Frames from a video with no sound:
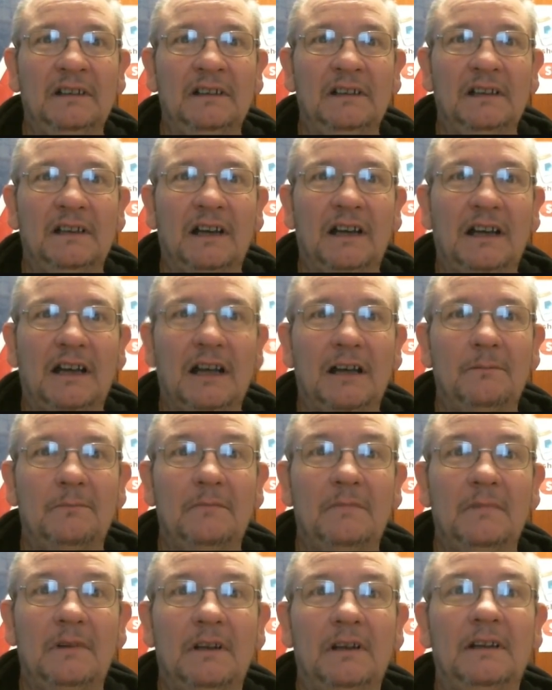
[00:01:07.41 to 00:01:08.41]

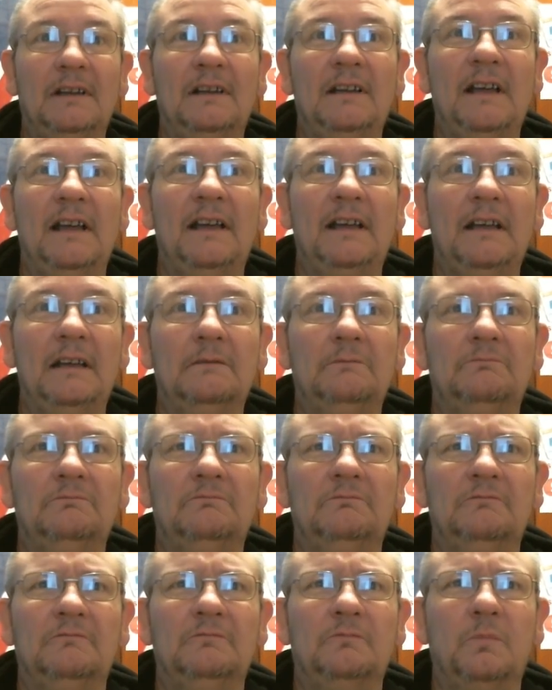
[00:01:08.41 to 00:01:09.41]

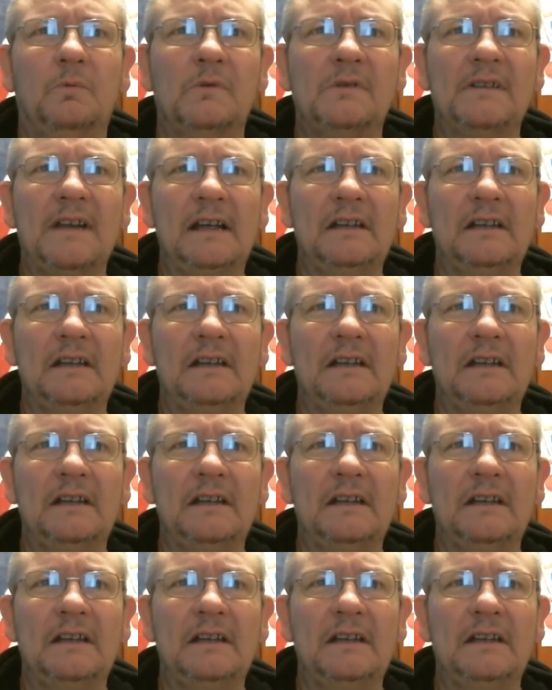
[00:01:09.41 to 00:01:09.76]
What's that?